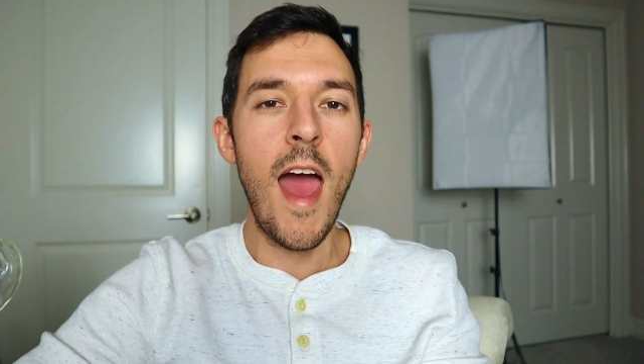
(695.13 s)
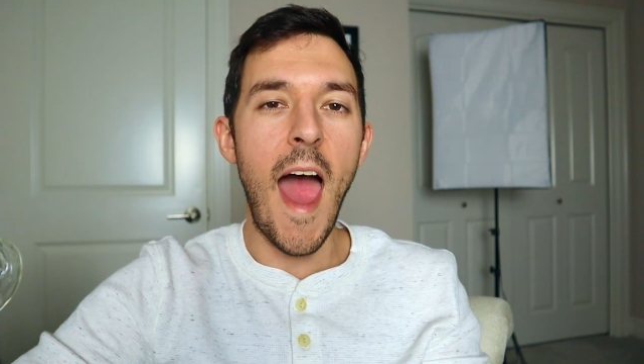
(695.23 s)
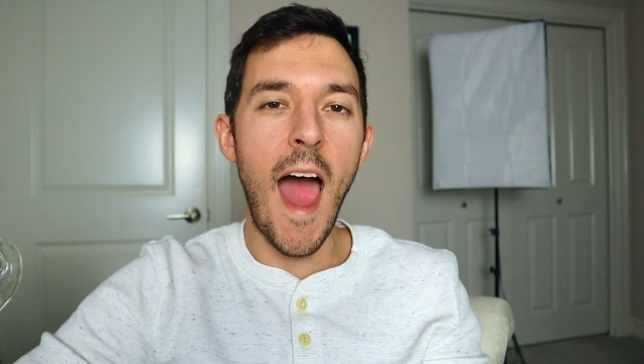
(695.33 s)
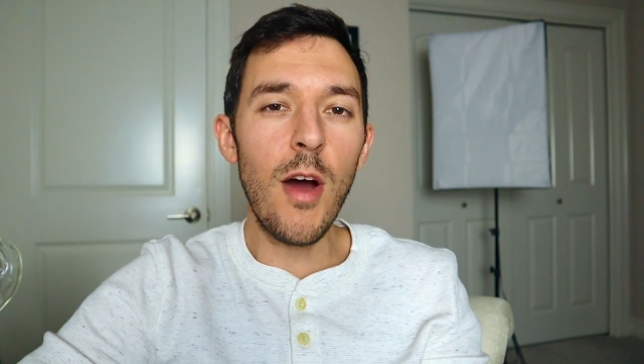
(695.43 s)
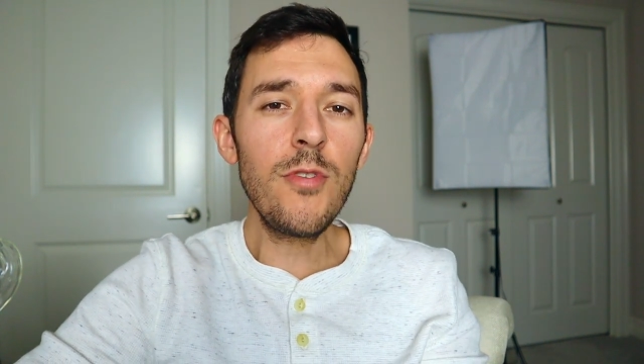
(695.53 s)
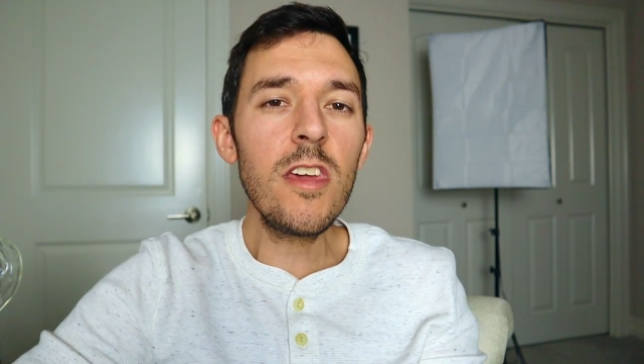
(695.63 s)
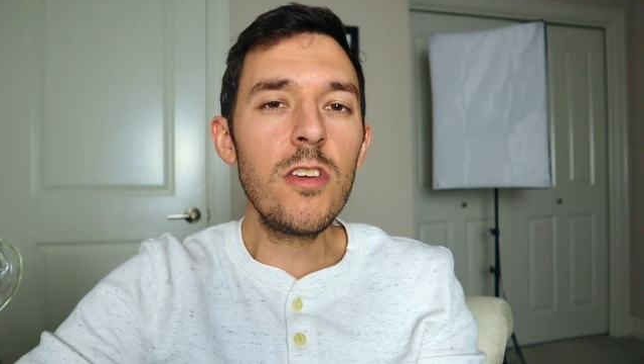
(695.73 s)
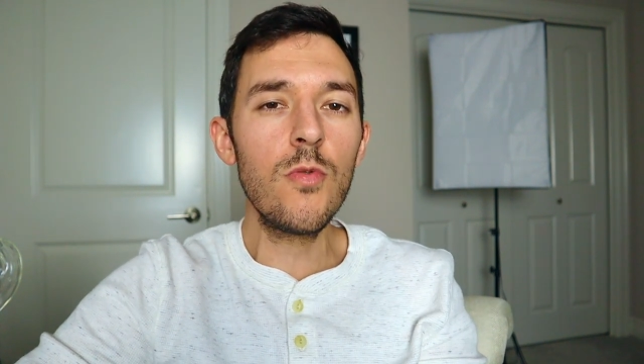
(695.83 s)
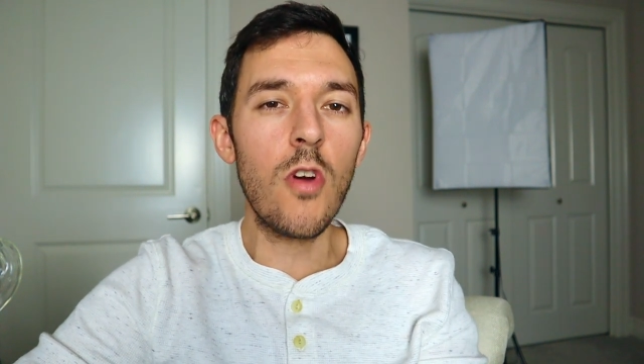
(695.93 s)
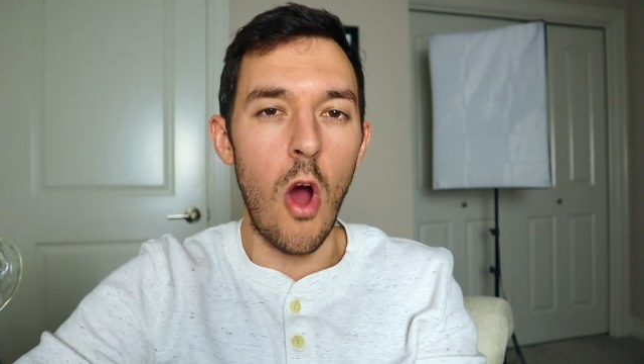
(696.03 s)
How do
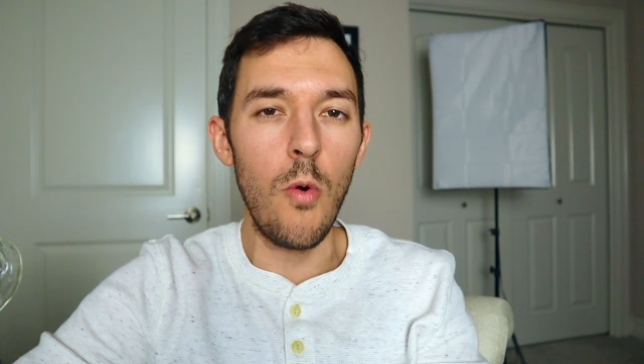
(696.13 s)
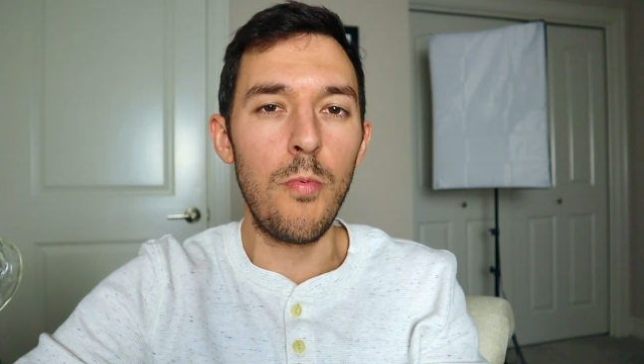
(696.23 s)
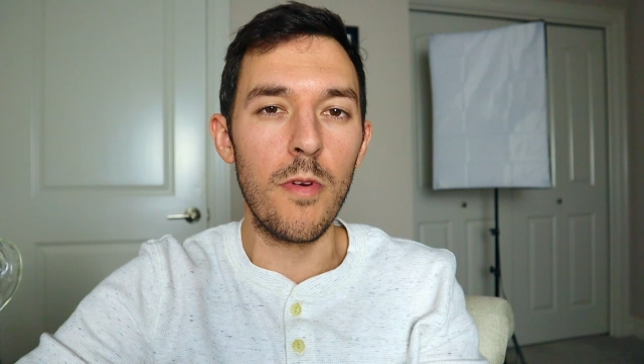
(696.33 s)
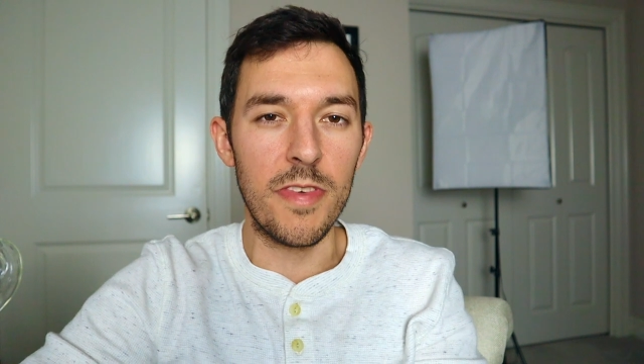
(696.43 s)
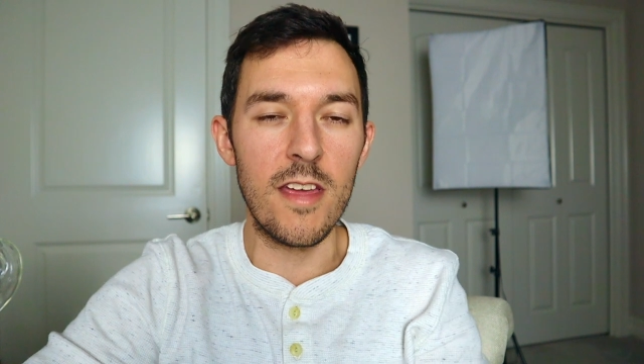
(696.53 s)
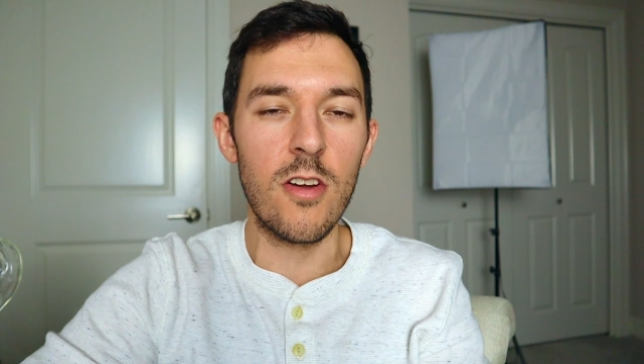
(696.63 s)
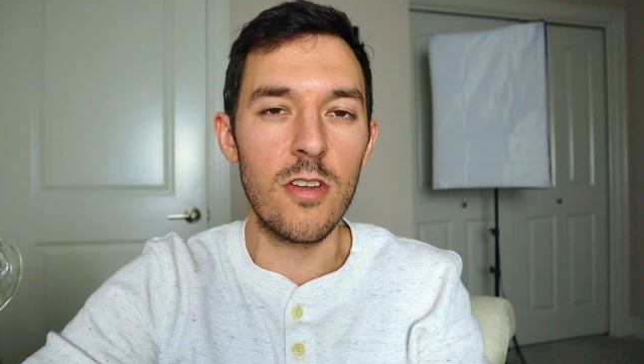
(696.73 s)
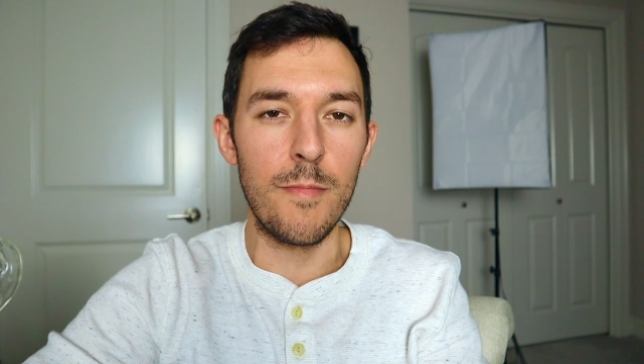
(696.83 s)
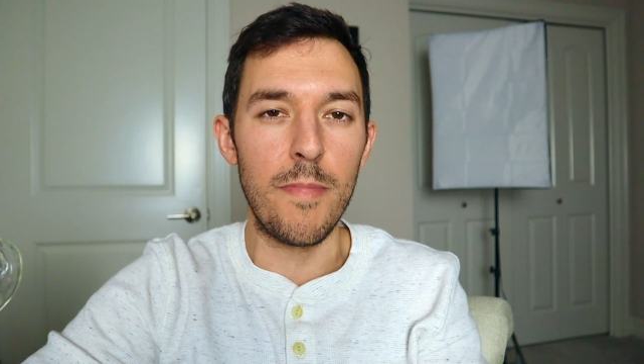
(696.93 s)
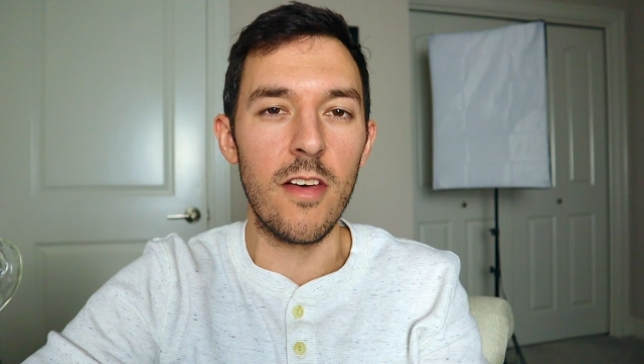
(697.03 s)
you cope with
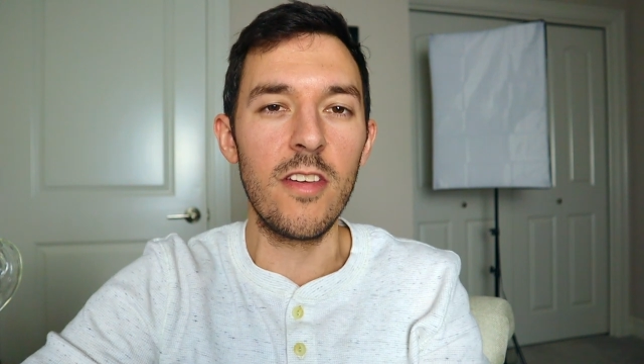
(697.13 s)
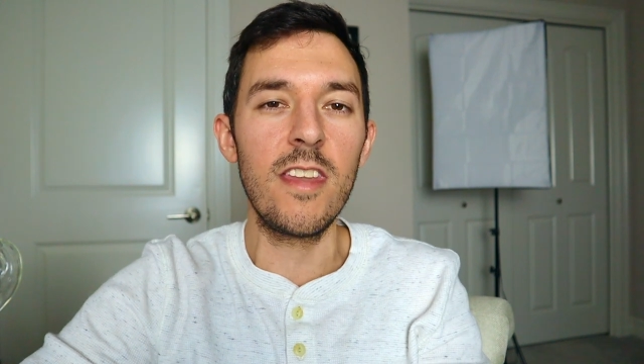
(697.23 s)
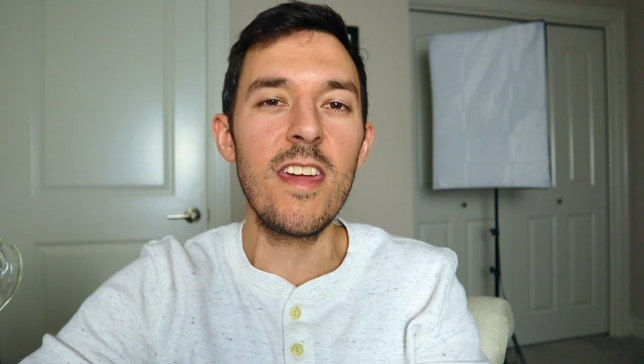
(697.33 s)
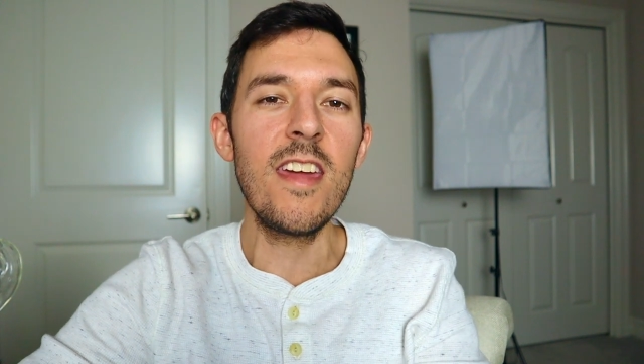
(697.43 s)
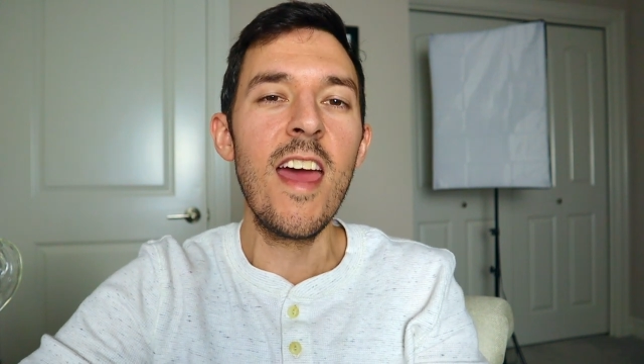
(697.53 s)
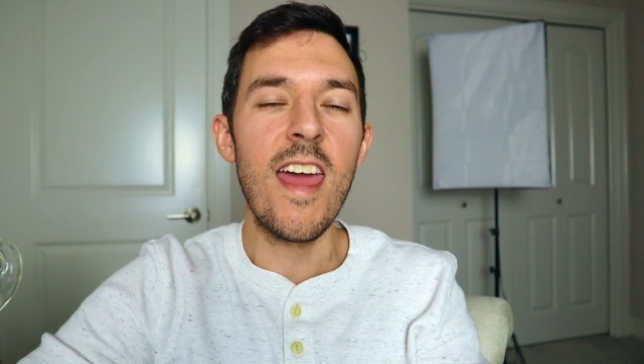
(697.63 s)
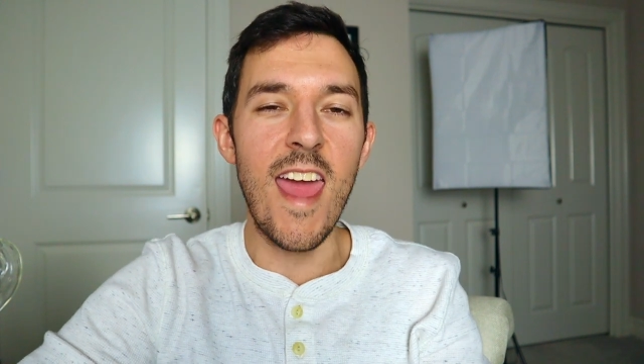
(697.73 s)
irritability